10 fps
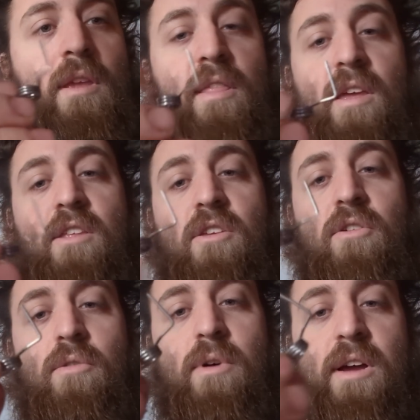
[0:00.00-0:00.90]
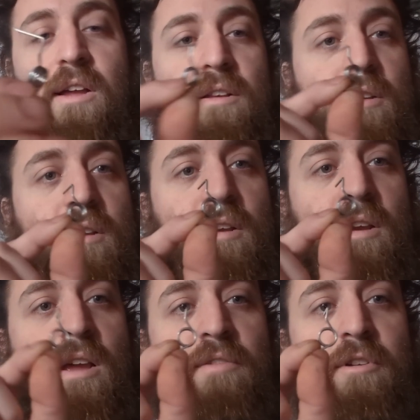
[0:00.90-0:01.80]
And then you
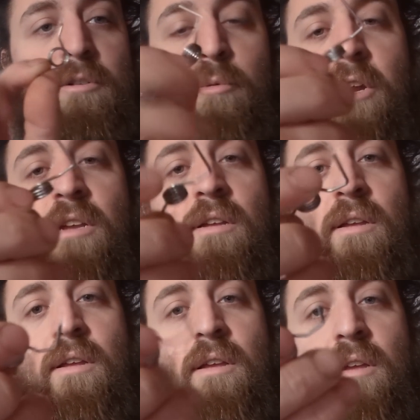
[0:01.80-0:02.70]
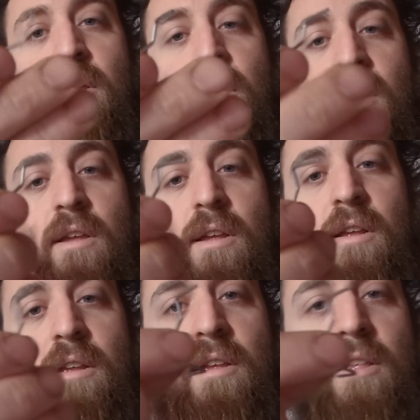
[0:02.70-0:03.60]
have your spring.
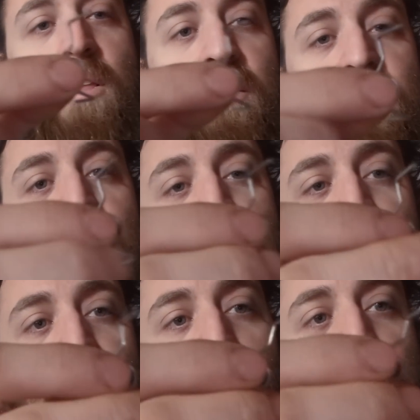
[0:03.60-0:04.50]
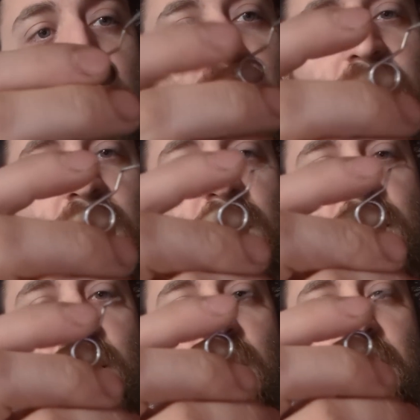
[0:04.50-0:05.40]
It's one side
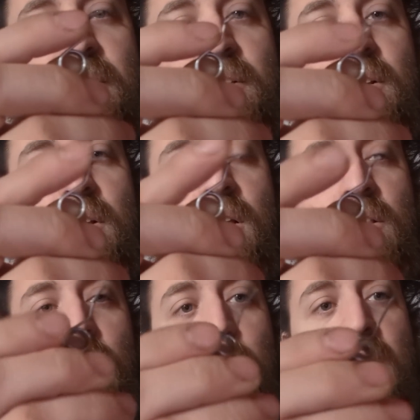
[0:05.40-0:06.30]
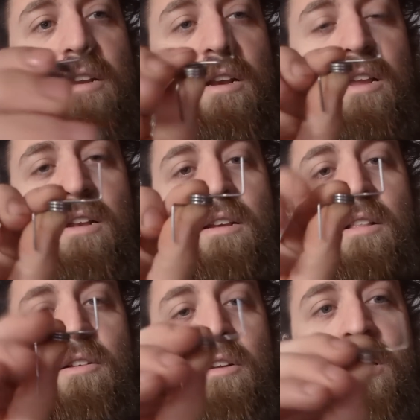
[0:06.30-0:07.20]
has a little bend in it,
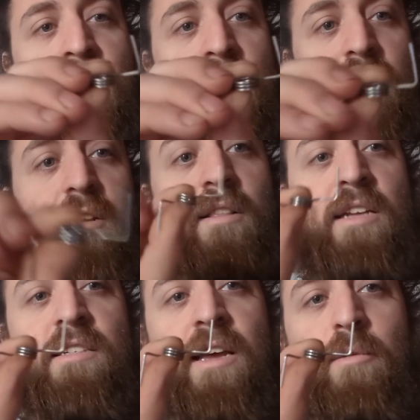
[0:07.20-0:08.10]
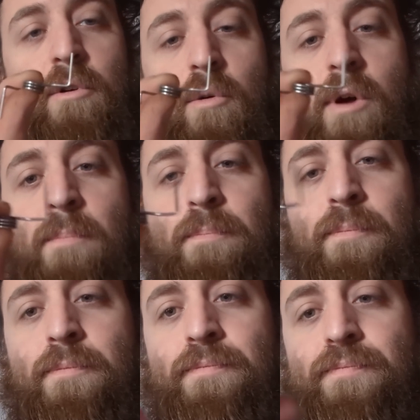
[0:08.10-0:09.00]
a little kick. That side will go up,
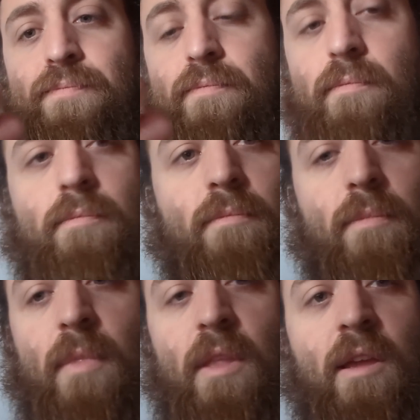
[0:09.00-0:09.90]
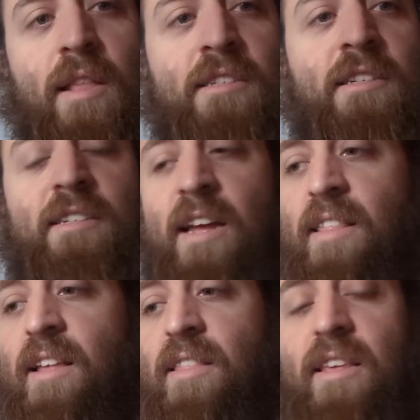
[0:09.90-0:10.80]
and that's the
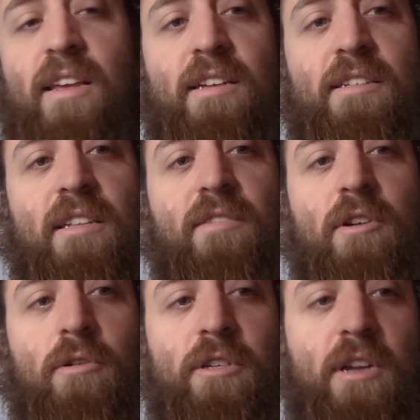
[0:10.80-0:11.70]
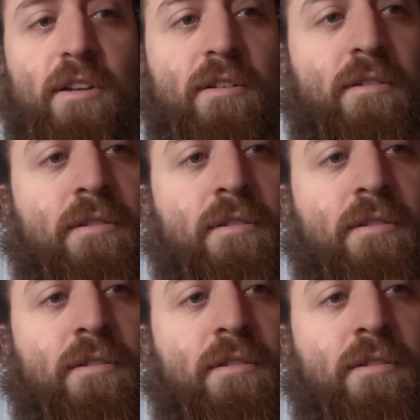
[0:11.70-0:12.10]
side that the sleeve goes on.